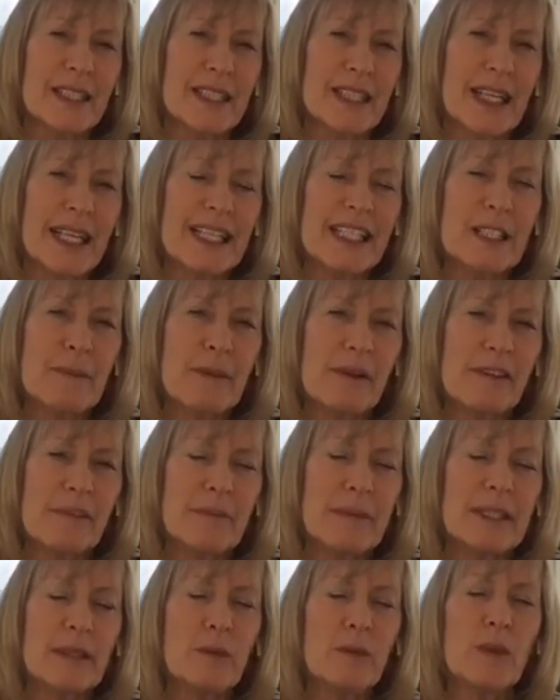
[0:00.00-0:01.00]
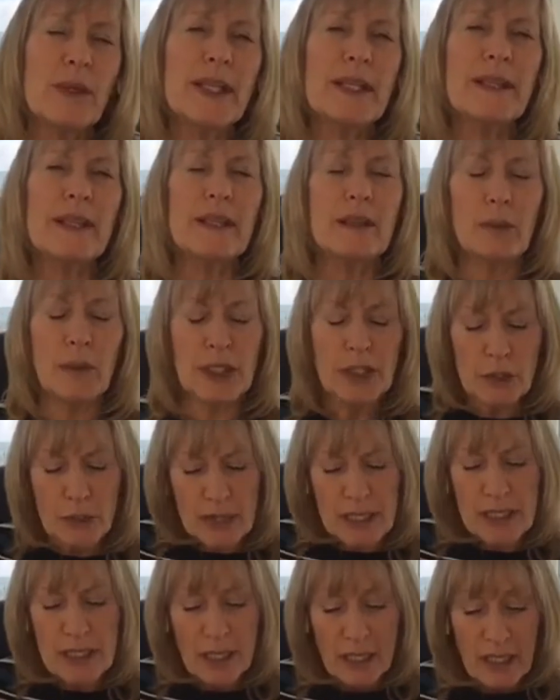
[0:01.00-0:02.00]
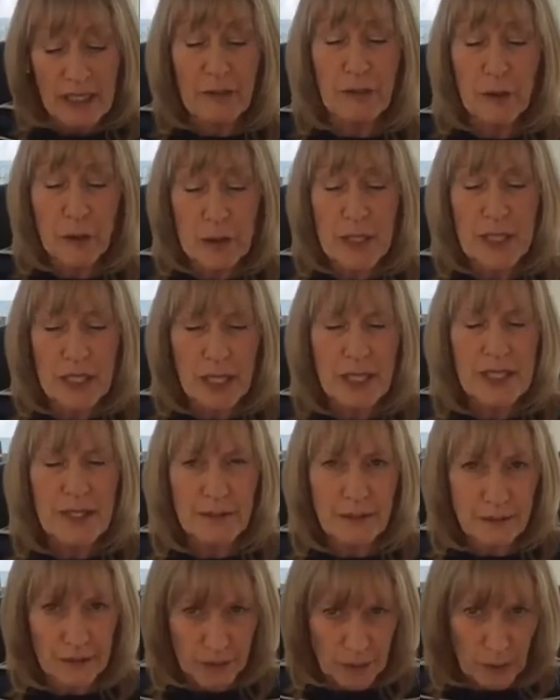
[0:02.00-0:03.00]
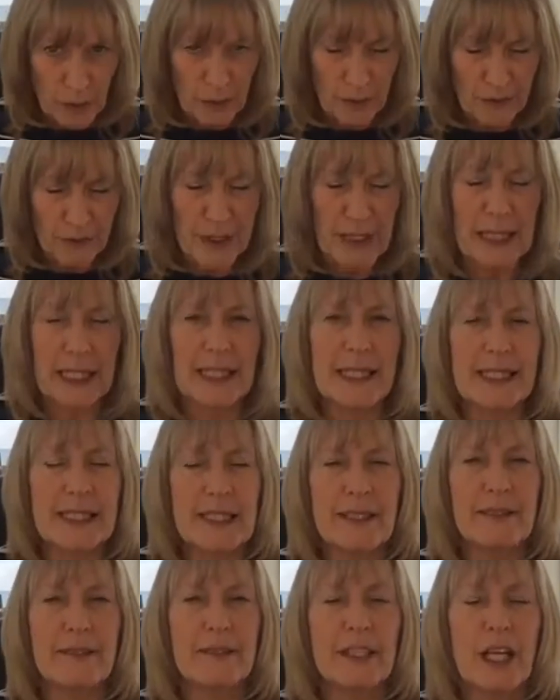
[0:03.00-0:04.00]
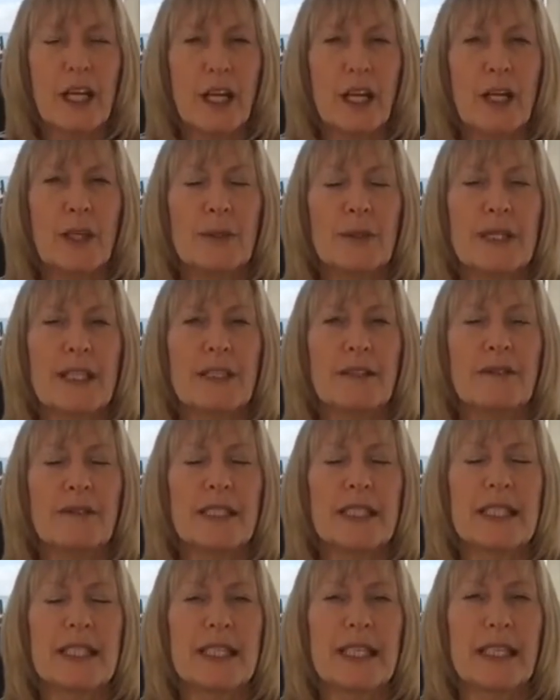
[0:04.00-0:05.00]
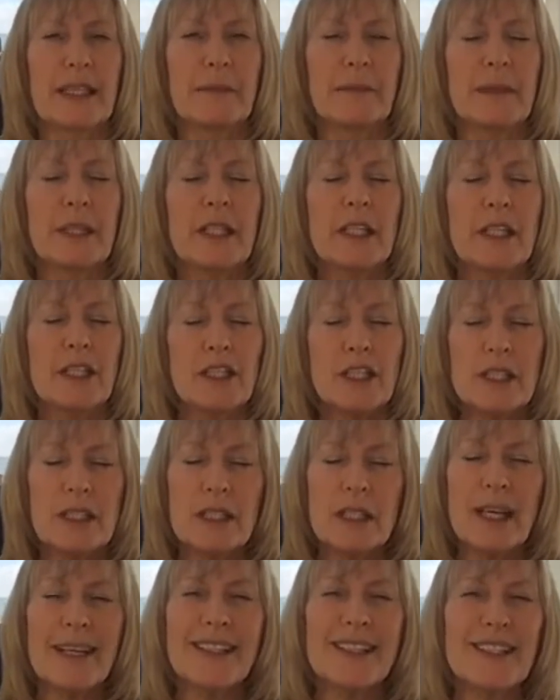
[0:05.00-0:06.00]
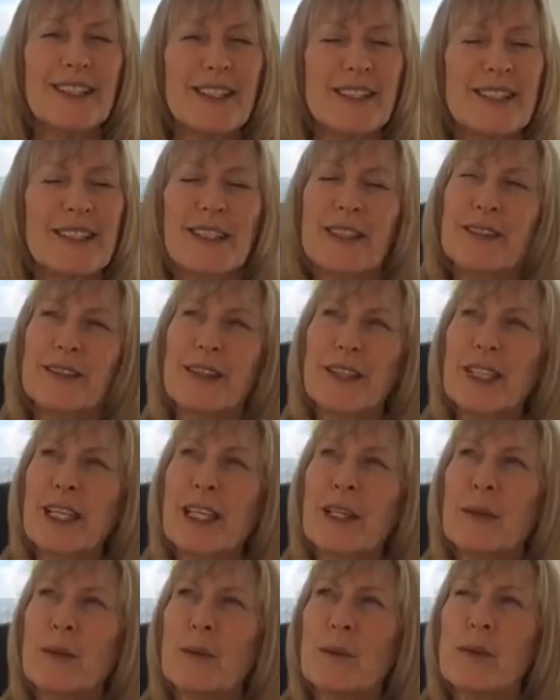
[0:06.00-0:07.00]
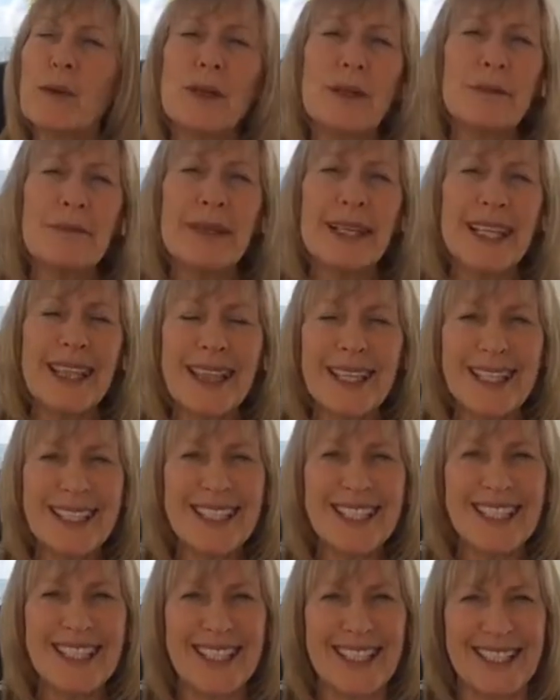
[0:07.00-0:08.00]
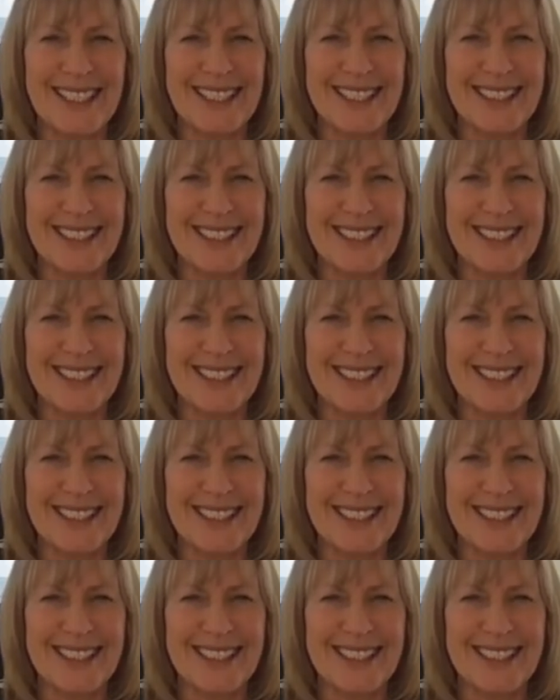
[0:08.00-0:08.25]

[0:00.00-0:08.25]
Experiment with if you start to feel feelings of low self-esteem, just ask yourself, okay, what am I thinking?